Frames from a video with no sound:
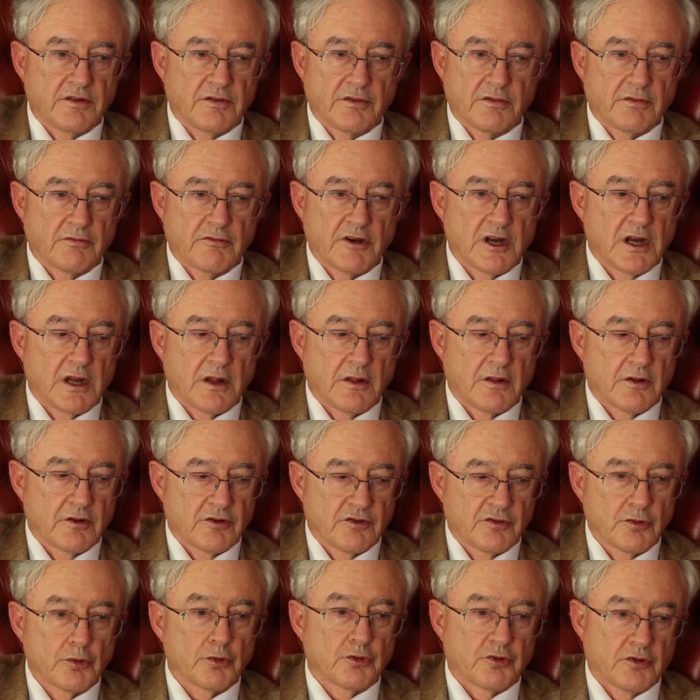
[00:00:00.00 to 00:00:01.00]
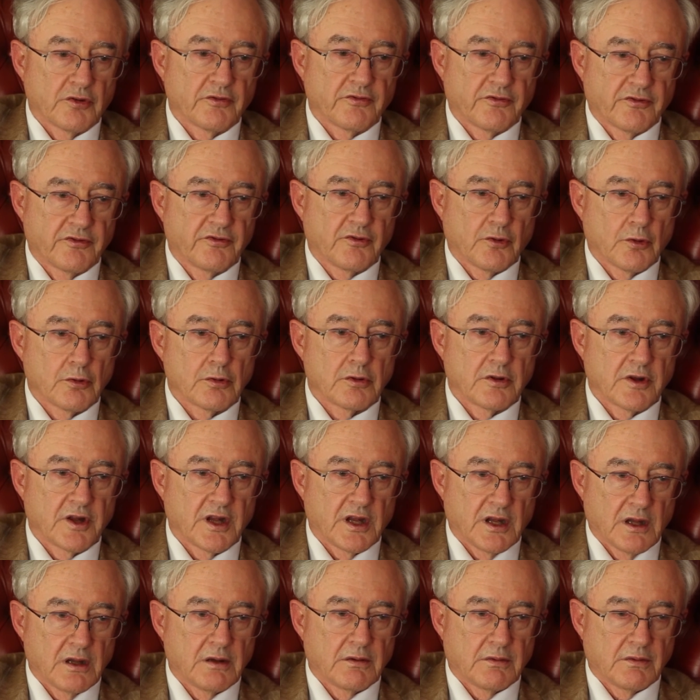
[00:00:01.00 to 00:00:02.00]
really the source of all
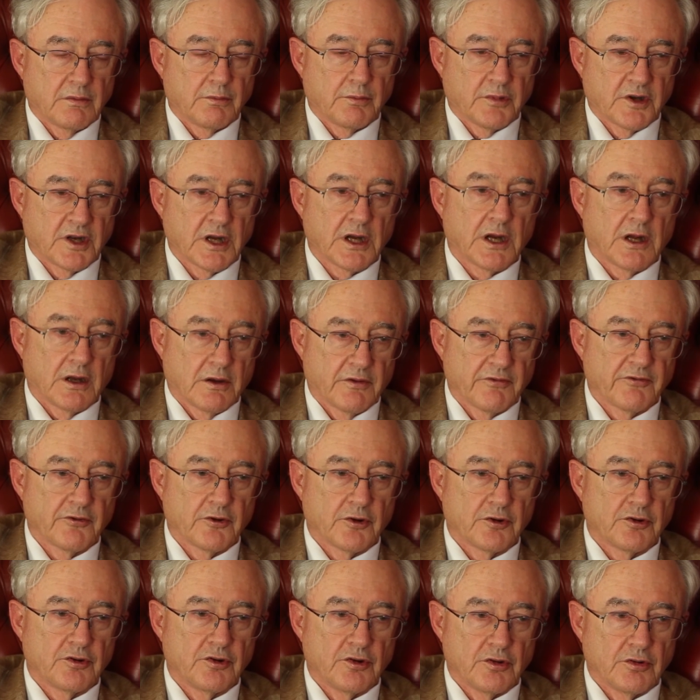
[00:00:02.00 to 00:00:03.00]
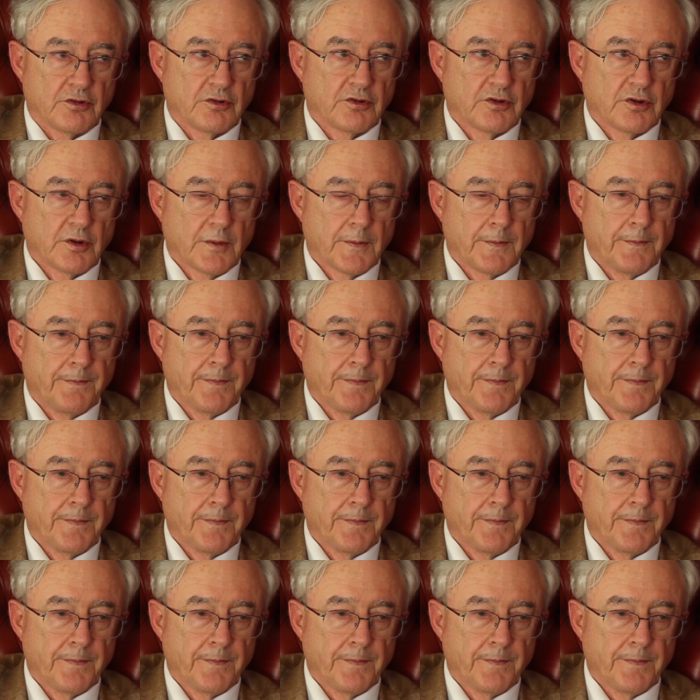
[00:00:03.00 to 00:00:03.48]
the particular virtues.